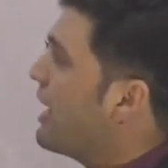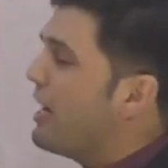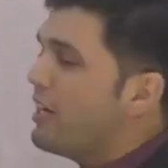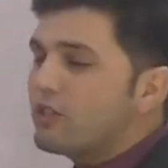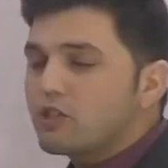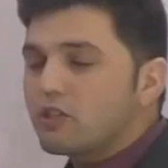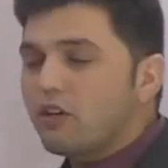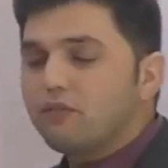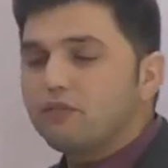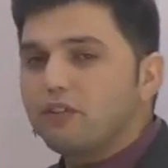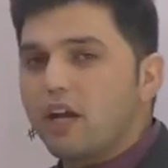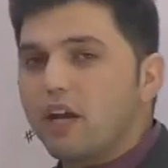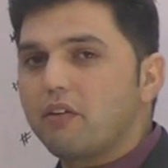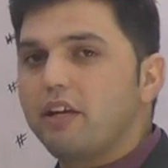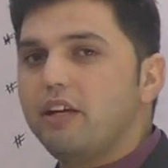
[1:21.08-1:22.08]
is a
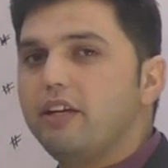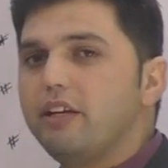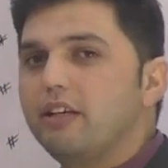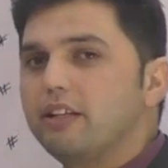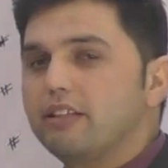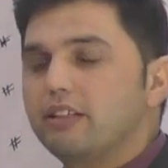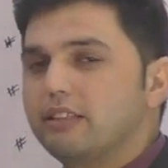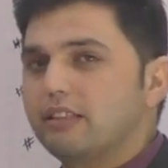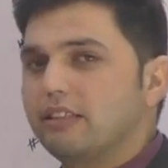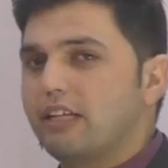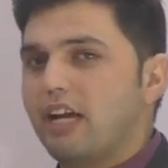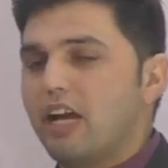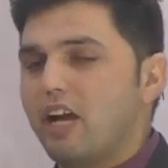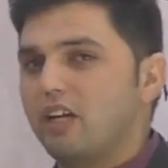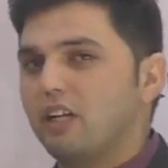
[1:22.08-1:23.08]
very
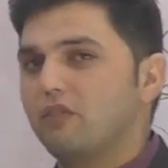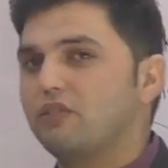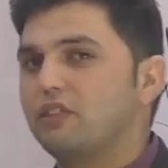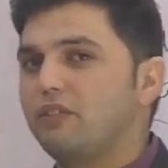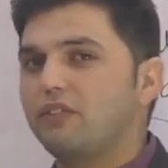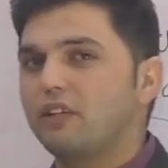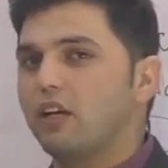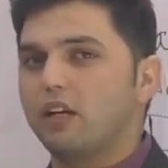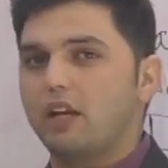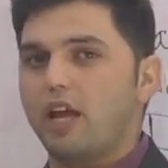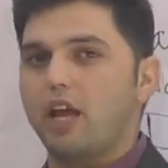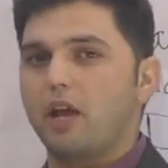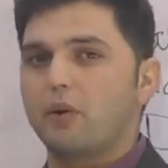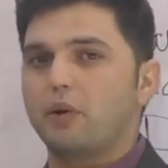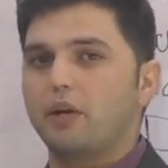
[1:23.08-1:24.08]
kind of difficult
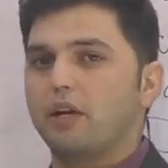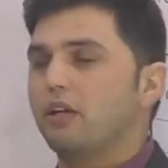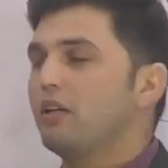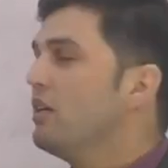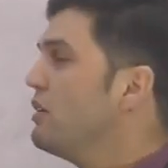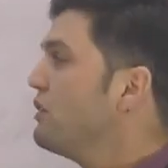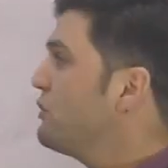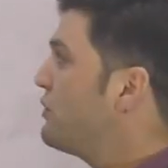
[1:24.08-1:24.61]
area.